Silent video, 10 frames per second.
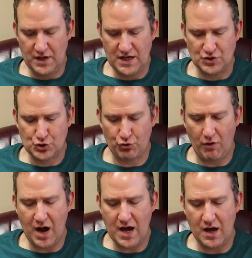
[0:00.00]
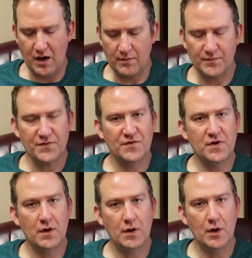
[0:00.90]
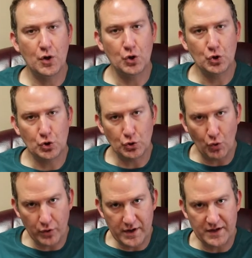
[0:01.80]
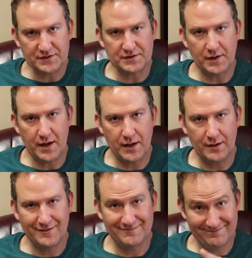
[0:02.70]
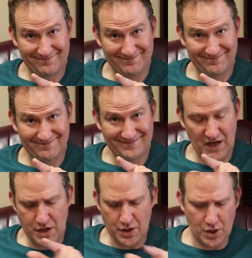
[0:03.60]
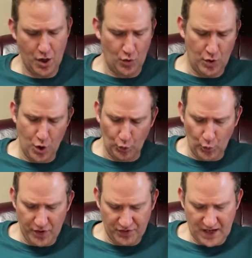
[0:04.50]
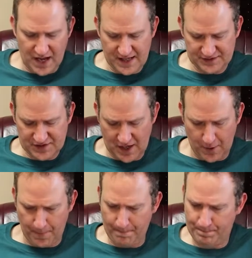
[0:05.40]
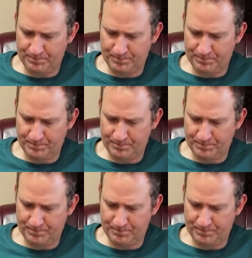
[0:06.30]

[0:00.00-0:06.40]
He triumphed gloriously. There you go. With God's help.